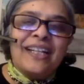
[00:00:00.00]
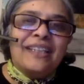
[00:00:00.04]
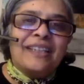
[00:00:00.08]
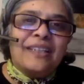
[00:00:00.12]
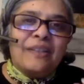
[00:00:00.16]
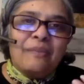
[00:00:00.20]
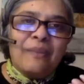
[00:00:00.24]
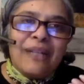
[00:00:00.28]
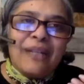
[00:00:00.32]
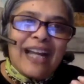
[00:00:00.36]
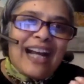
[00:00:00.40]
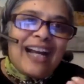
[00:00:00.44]

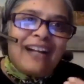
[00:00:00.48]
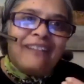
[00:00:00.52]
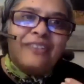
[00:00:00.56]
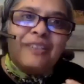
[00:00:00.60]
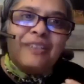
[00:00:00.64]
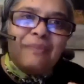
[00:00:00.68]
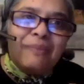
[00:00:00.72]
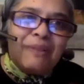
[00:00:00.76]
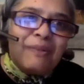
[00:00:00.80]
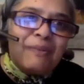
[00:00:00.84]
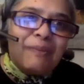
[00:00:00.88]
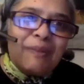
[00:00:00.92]
then we have
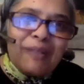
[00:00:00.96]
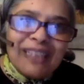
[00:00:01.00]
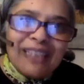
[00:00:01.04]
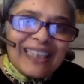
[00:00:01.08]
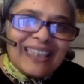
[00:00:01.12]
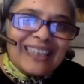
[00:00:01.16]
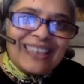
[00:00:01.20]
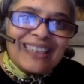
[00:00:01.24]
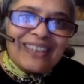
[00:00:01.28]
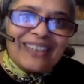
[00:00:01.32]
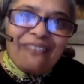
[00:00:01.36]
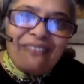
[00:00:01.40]
to be
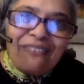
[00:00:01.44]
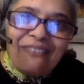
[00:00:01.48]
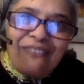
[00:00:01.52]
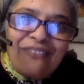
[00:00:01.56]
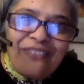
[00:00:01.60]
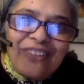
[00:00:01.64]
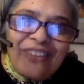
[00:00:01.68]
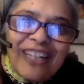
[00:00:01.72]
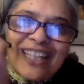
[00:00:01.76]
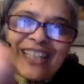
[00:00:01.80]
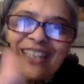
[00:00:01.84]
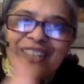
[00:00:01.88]
willing to
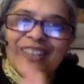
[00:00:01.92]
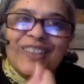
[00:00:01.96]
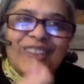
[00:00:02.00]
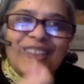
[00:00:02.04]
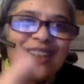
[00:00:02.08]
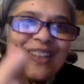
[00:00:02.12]
feel